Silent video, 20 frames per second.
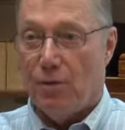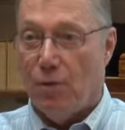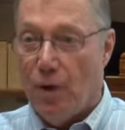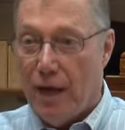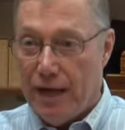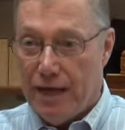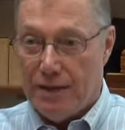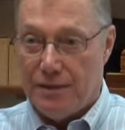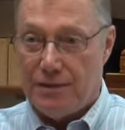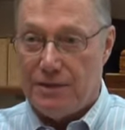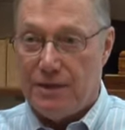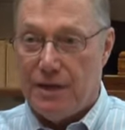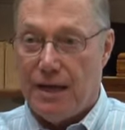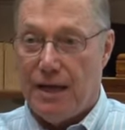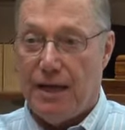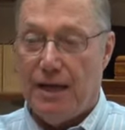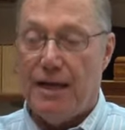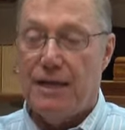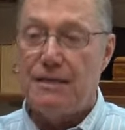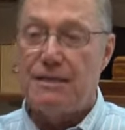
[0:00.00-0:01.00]
ways.
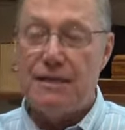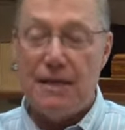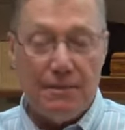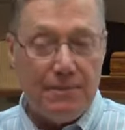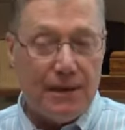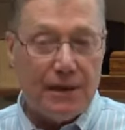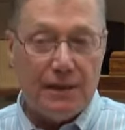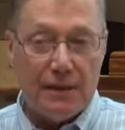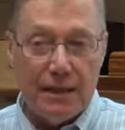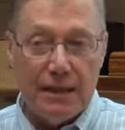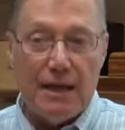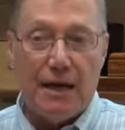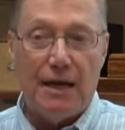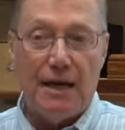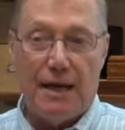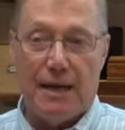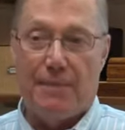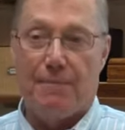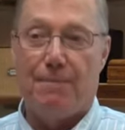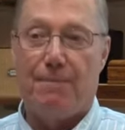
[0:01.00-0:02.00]
And typically I
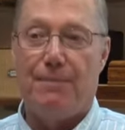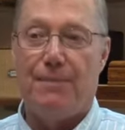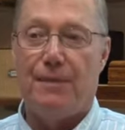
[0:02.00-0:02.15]
am.